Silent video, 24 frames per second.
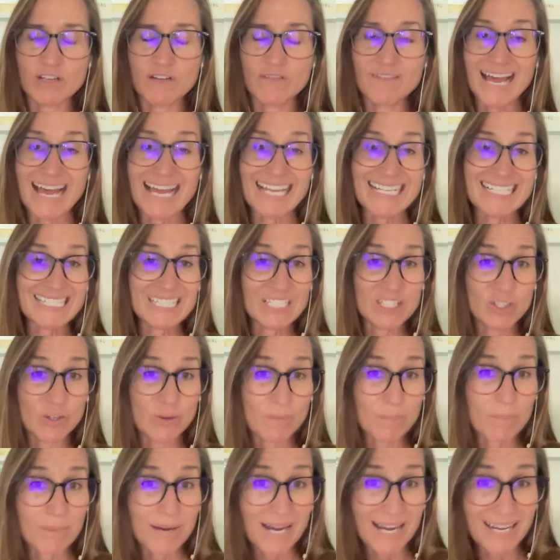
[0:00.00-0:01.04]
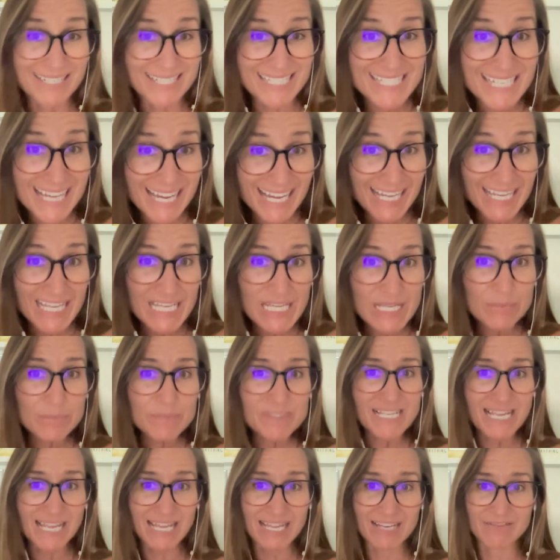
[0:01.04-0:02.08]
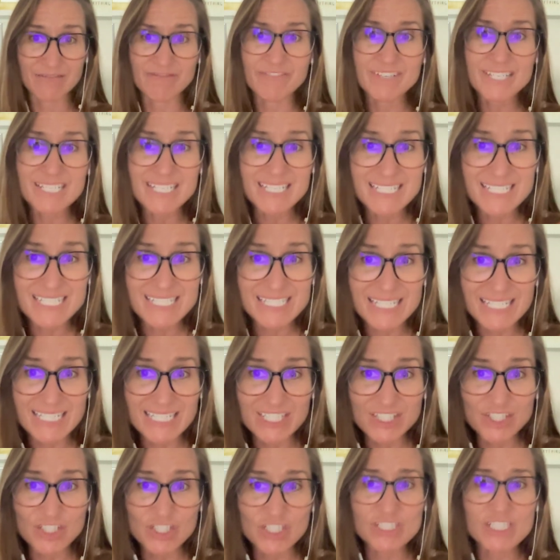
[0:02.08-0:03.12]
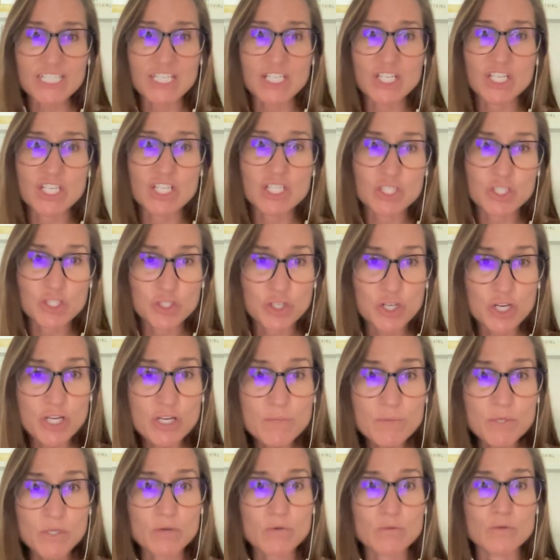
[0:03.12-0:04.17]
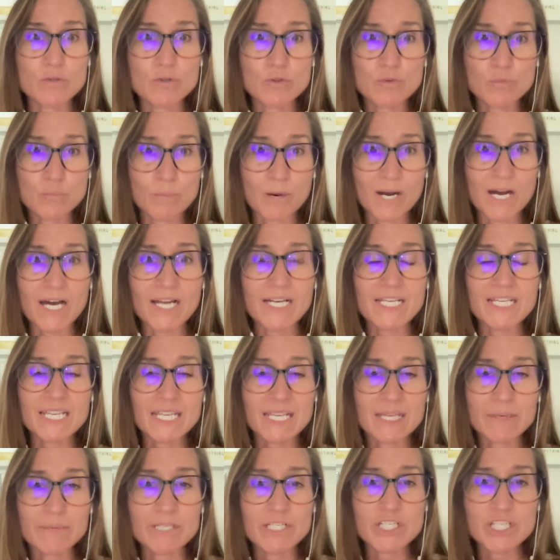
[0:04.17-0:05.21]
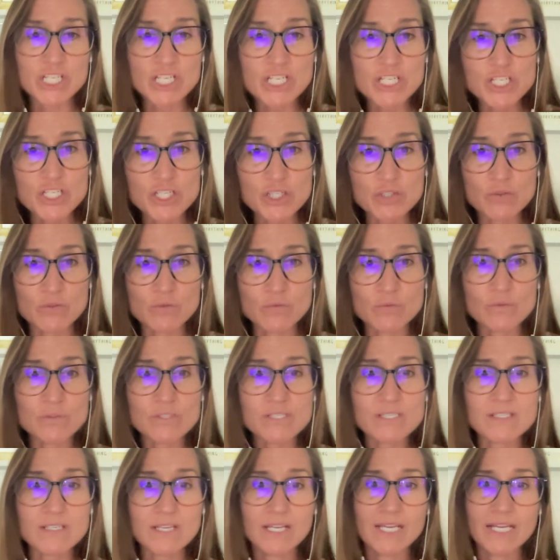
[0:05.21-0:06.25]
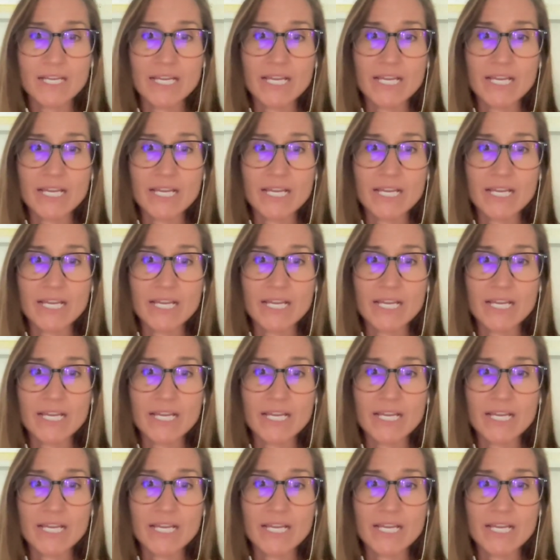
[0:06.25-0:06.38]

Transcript: of ideal body types and fitness standards can contribute to body image issues